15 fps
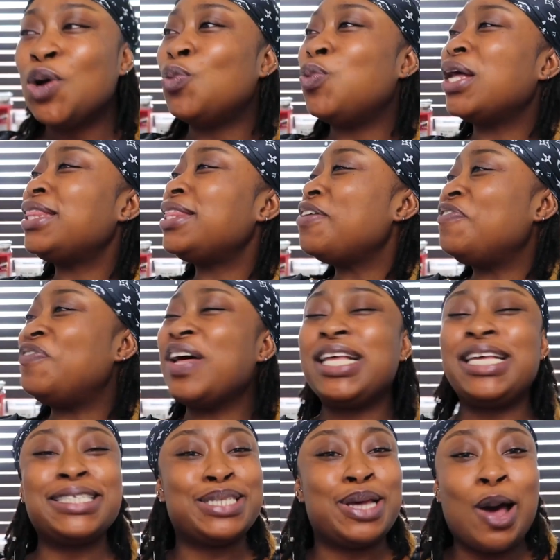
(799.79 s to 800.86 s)
What the
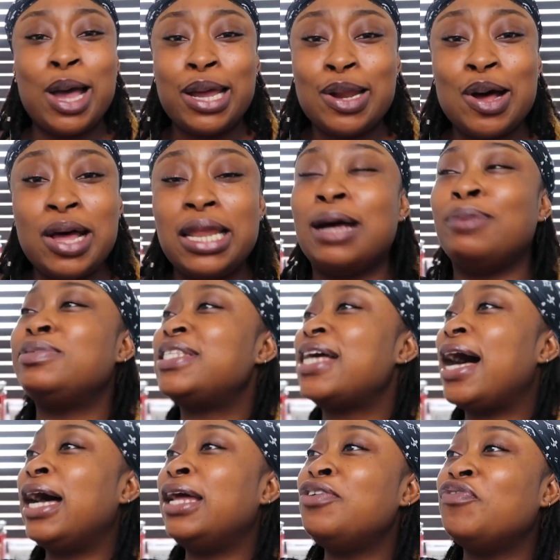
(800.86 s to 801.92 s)
fuck is going on? I'm
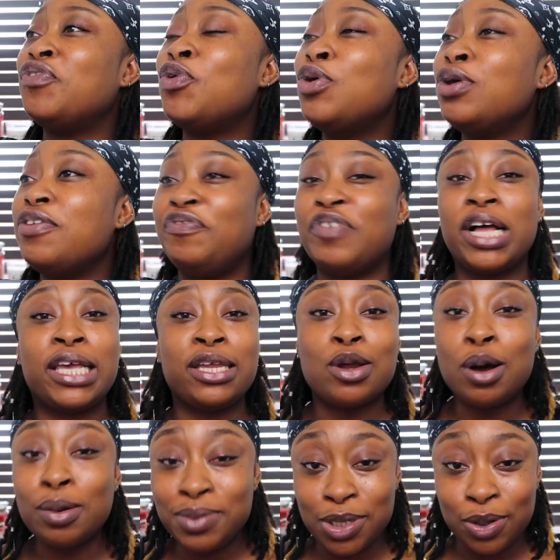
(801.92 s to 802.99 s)
tired of all the fucking
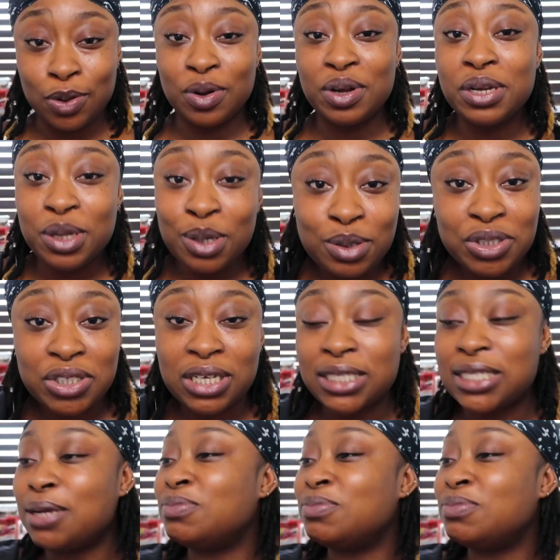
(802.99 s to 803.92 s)
optical illusions.